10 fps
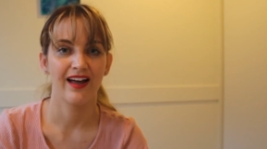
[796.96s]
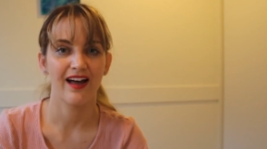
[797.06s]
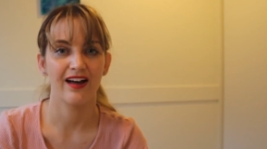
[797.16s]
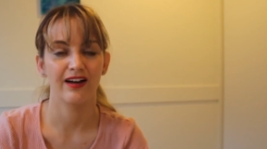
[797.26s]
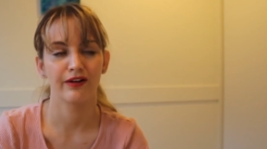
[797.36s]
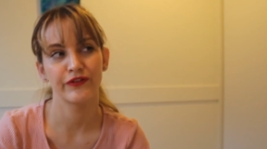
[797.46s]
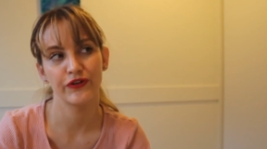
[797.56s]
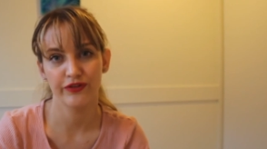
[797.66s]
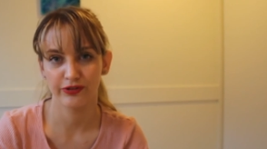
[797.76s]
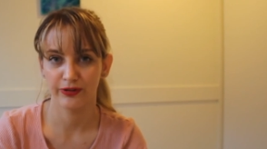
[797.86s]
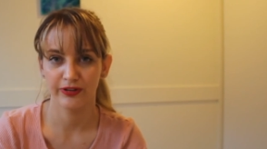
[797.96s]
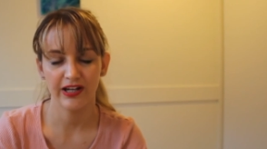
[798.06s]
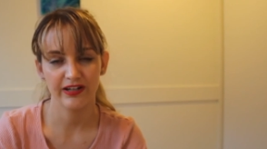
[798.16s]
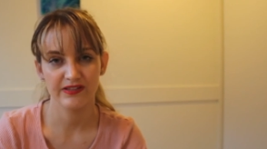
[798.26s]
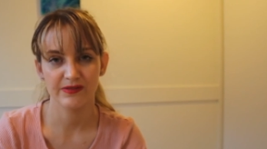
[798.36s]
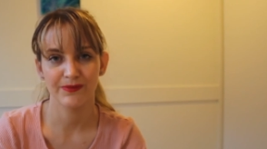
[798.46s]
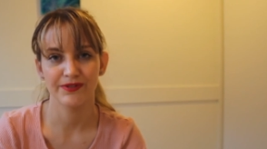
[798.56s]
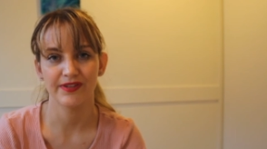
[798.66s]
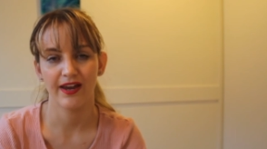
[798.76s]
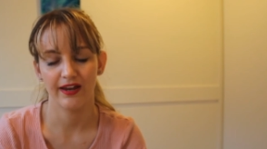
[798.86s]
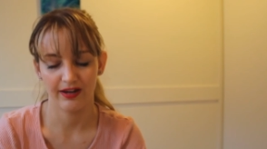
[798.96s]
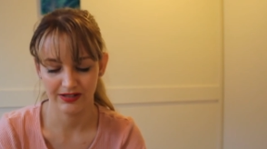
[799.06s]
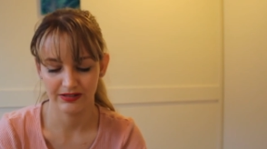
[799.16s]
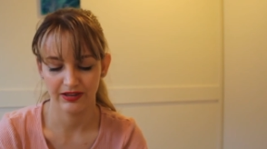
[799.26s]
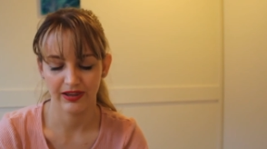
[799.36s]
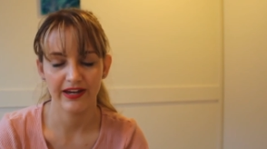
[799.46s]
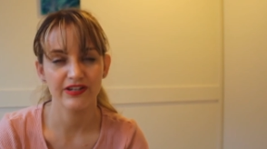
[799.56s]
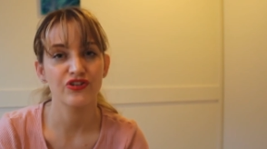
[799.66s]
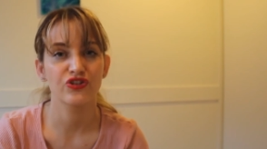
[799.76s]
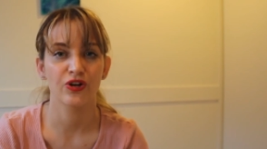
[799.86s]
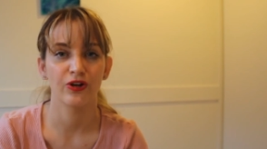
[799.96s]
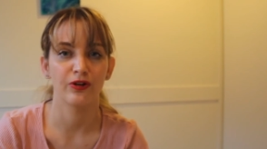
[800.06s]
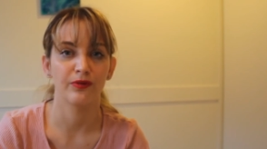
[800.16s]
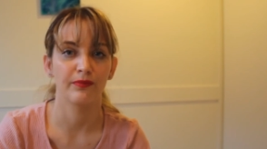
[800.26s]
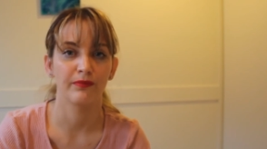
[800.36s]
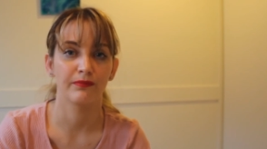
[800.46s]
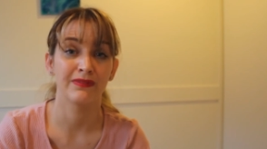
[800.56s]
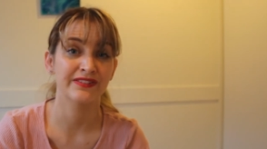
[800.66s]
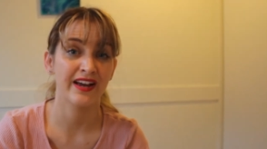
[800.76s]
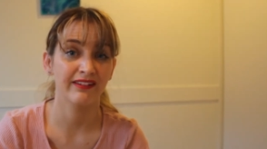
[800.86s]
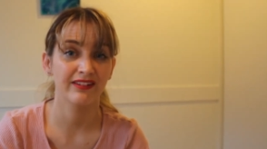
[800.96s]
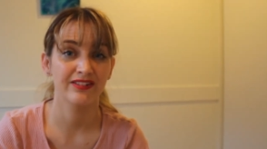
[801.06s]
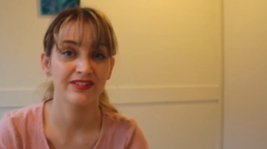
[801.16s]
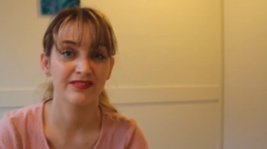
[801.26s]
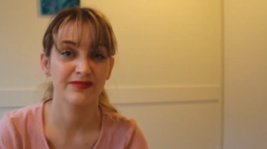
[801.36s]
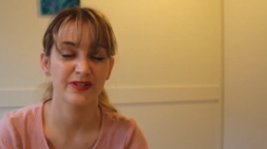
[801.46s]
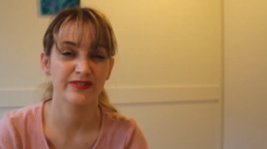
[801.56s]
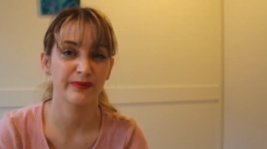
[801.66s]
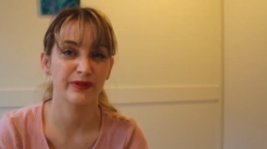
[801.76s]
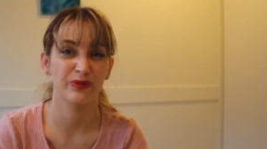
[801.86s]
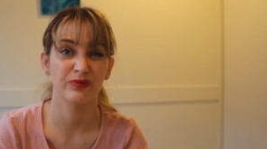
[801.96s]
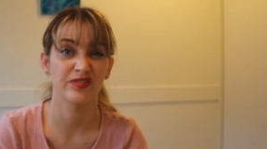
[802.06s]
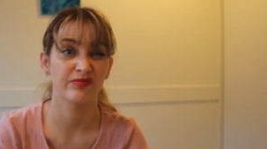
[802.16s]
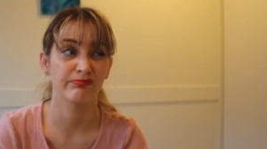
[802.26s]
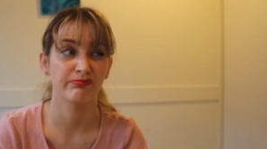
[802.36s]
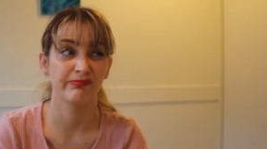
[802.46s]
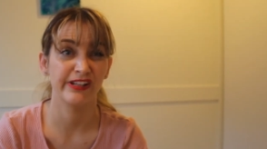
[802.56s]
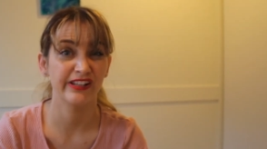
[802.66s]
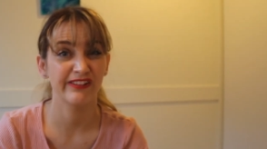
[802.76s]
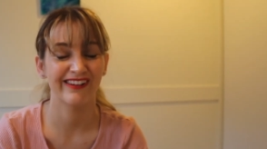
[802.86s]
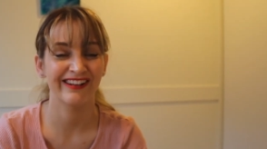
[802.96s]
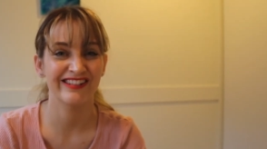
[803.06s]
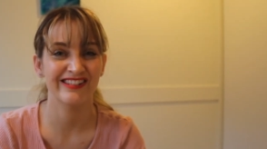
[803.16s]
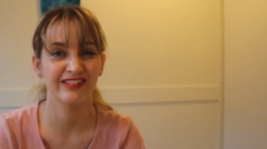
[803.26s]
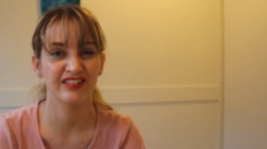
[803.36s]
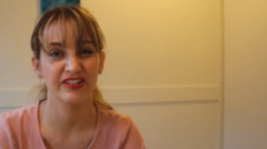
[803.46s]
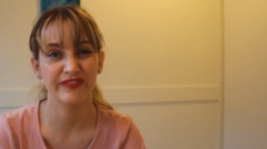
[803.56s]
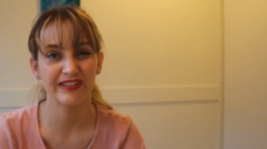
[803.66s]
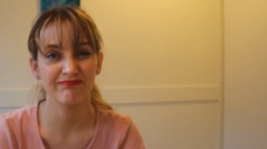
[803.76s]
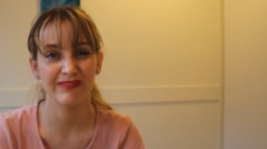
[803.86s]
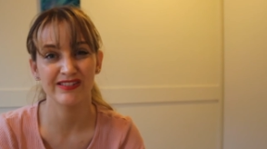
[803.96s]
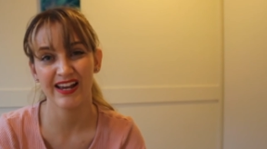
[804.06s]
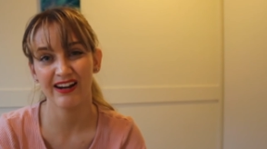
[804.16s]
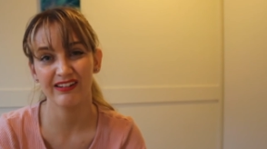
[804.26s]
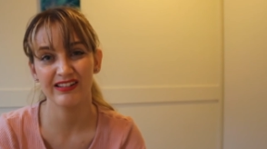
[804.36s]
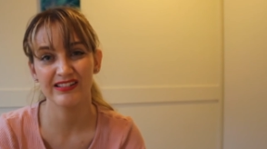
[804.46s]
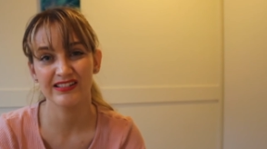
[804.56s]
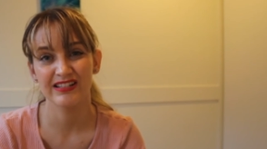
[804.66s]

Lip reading: A few of the lowlights was a late term miscarriage, so someone who was nearly ready to deliver miscarried,